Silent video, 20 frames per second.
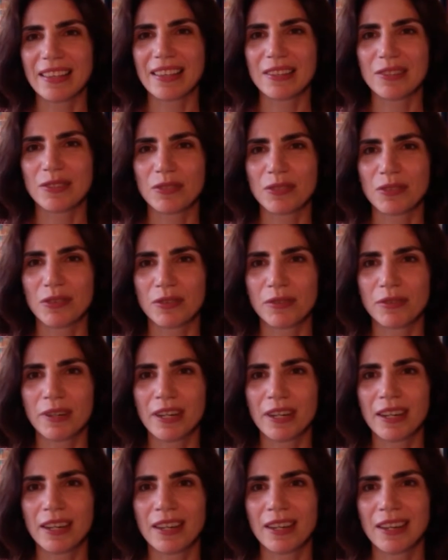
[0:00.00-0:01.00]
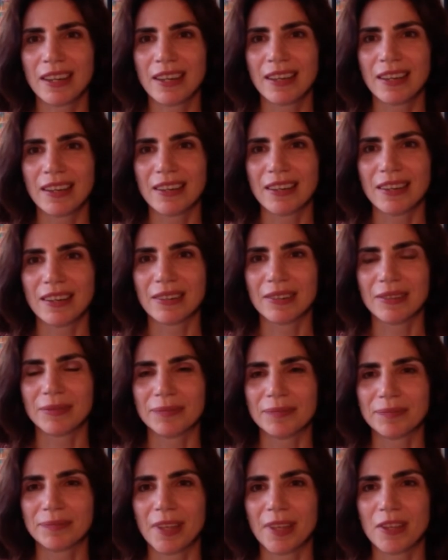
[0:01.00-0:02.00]
story,
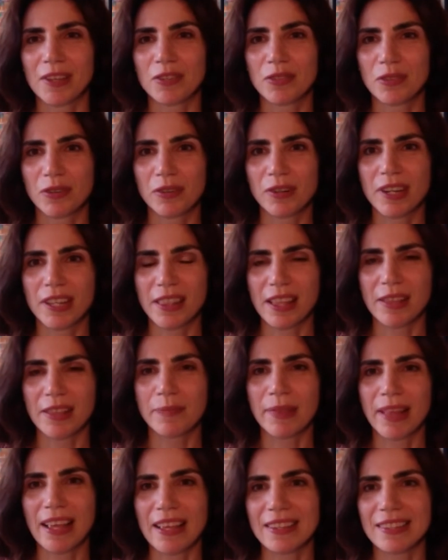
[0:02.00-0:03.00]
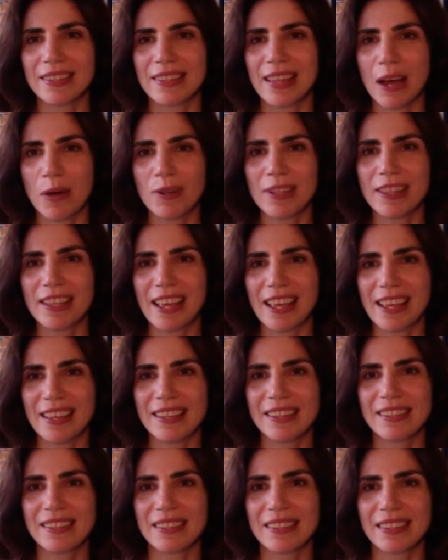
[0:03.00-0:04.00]
a story that plays
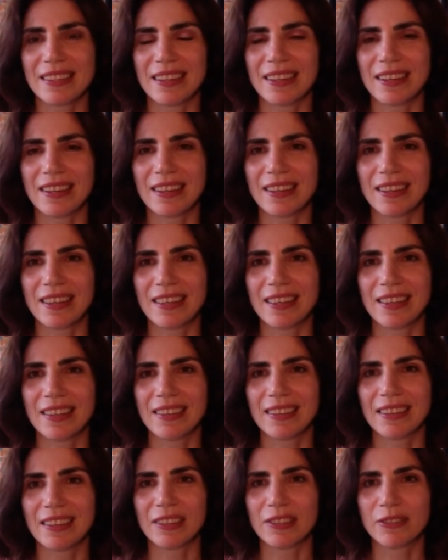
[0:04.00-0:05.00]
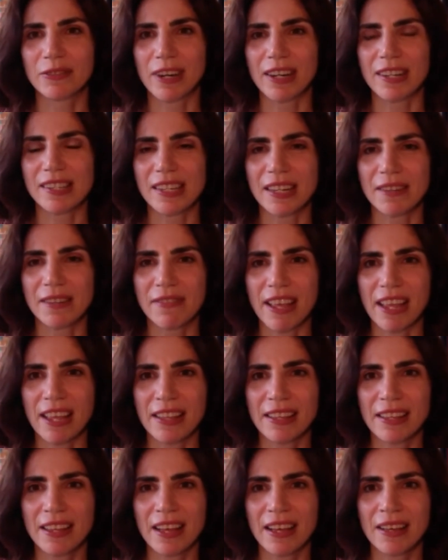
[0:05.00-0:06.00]
nowadays in
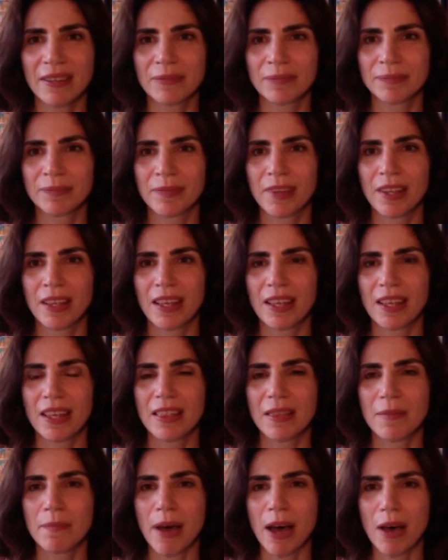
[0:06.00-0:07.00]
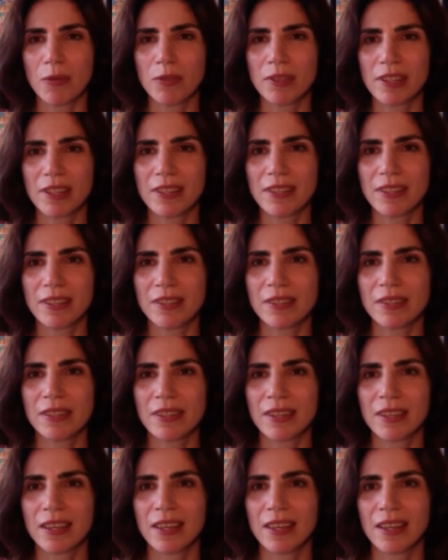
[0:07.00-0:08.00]
Transylvania, in the mountains.
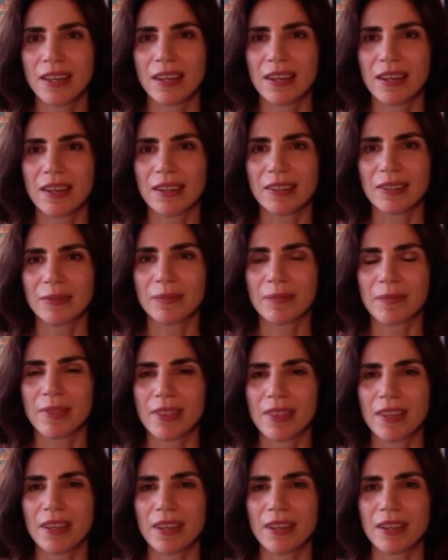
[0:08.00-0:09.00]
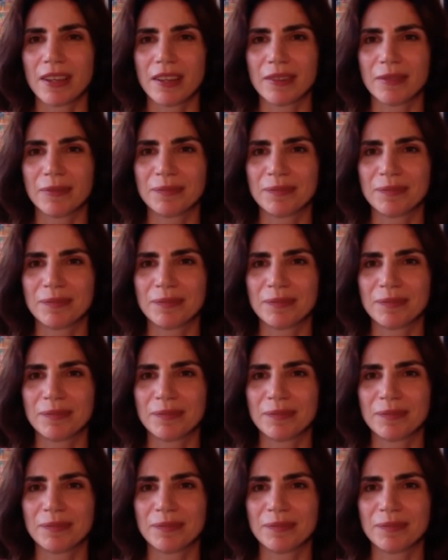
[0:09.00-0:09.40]
The